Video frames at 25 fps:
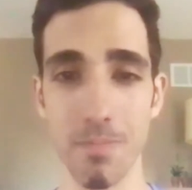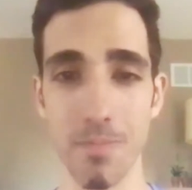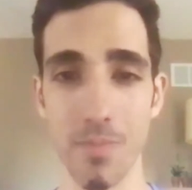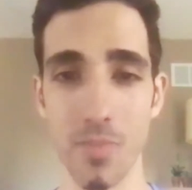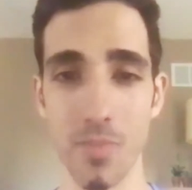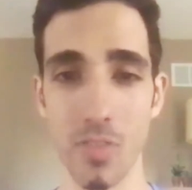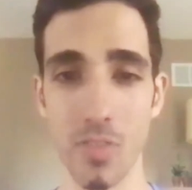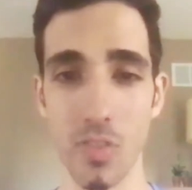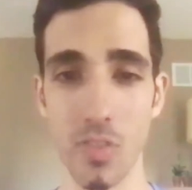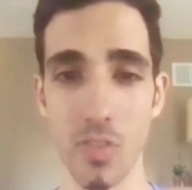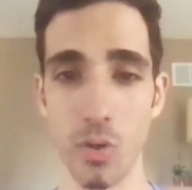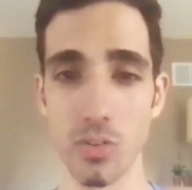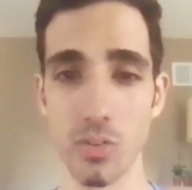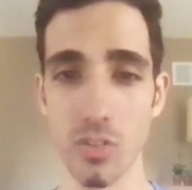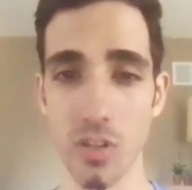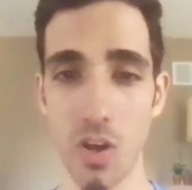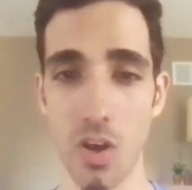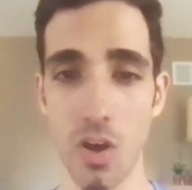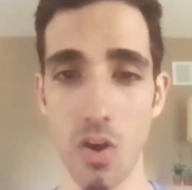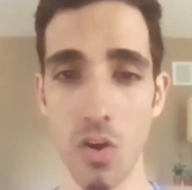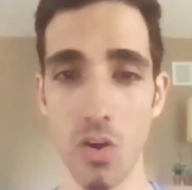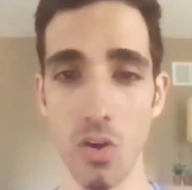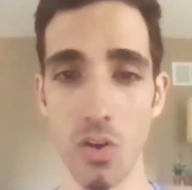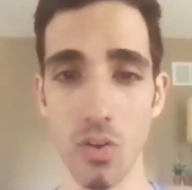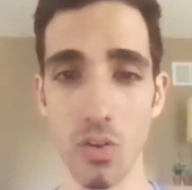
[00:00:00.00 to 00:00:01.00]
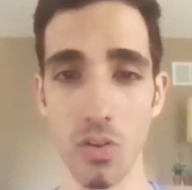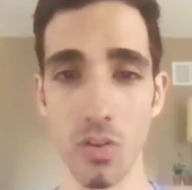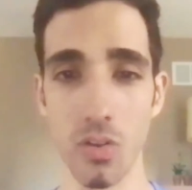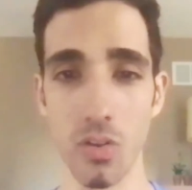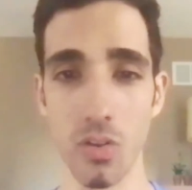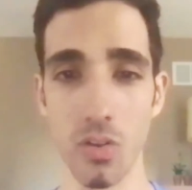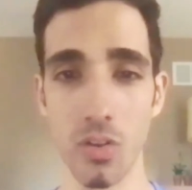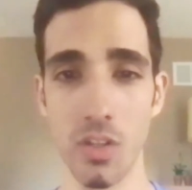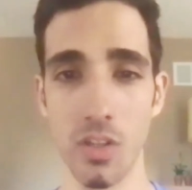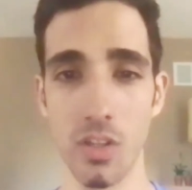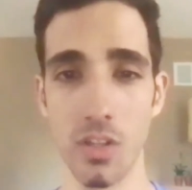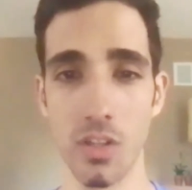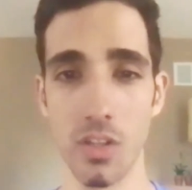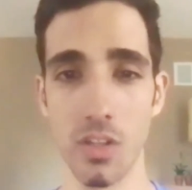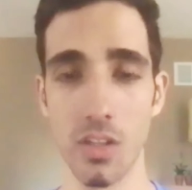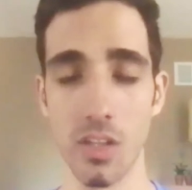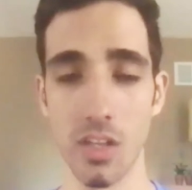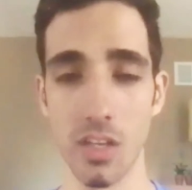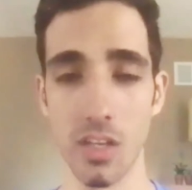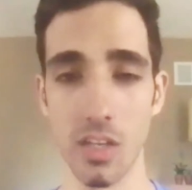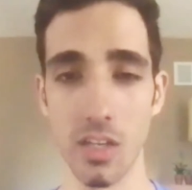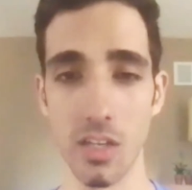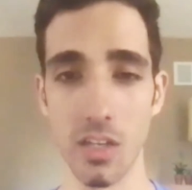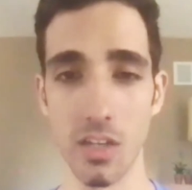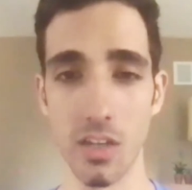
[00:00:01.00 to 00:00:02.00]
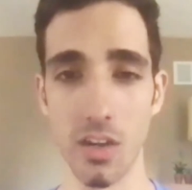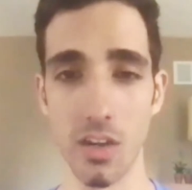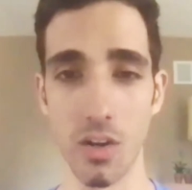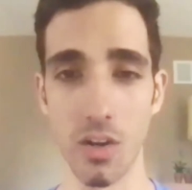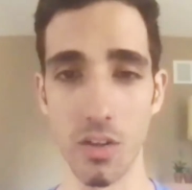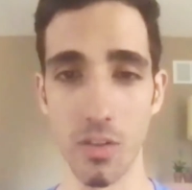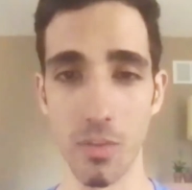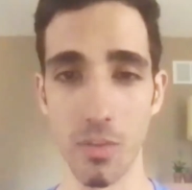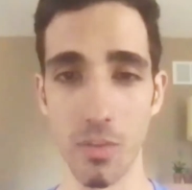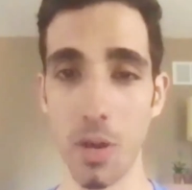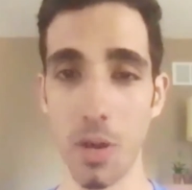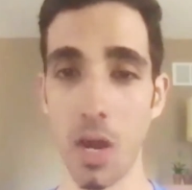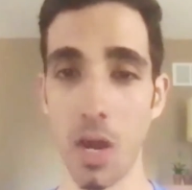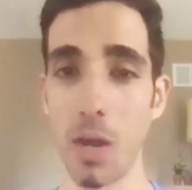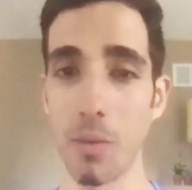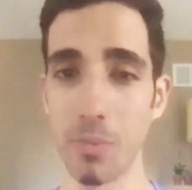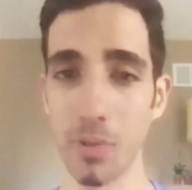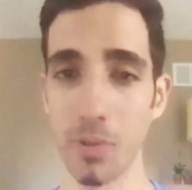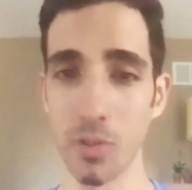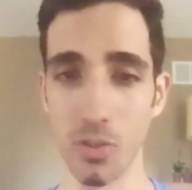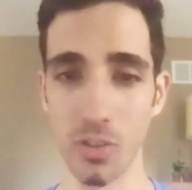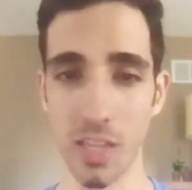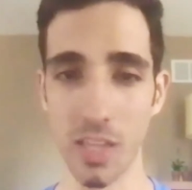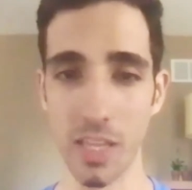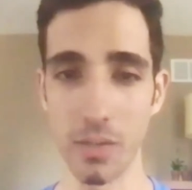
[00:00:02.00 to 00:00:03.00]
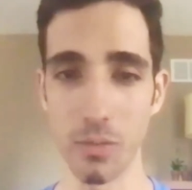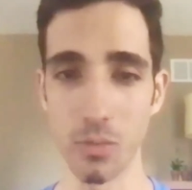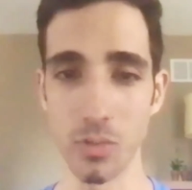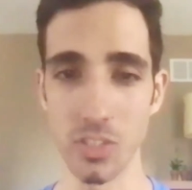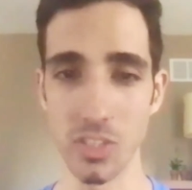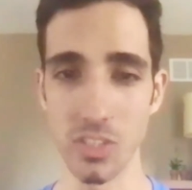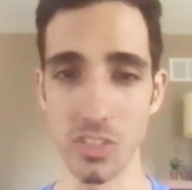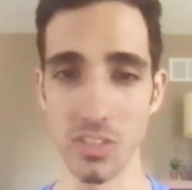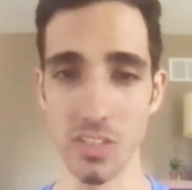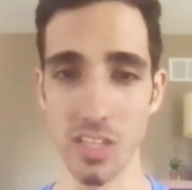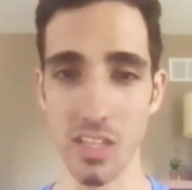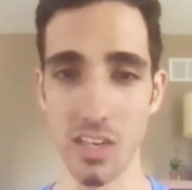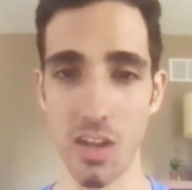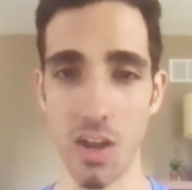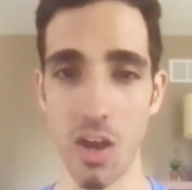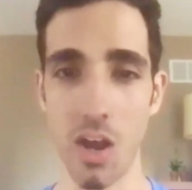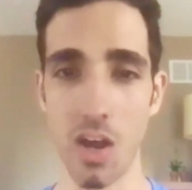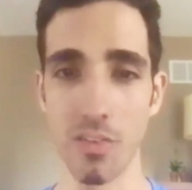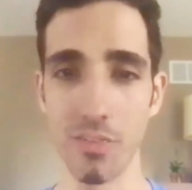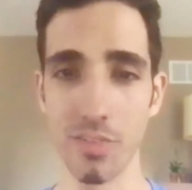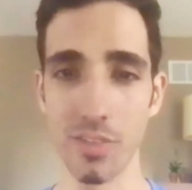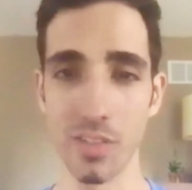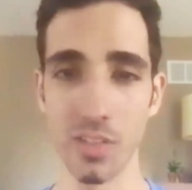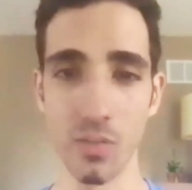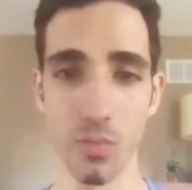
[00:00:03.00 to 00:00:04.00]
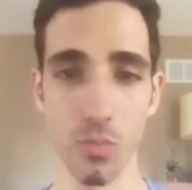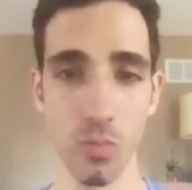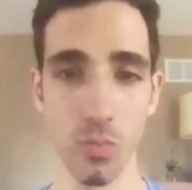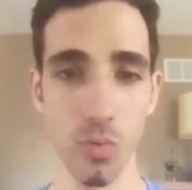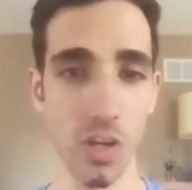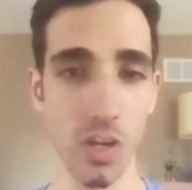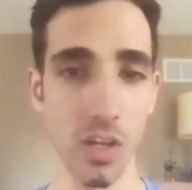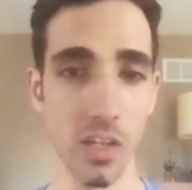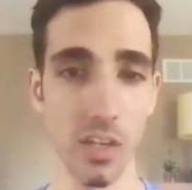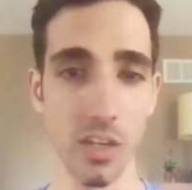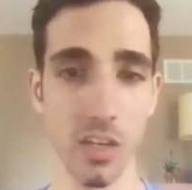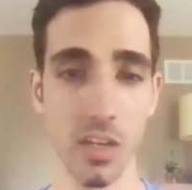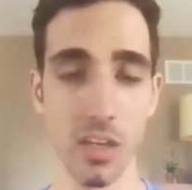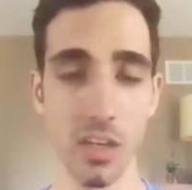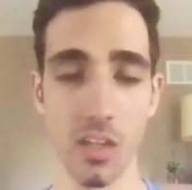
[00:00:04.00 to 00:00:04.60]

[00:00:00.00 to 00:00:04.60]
Those all are the popular languages that often run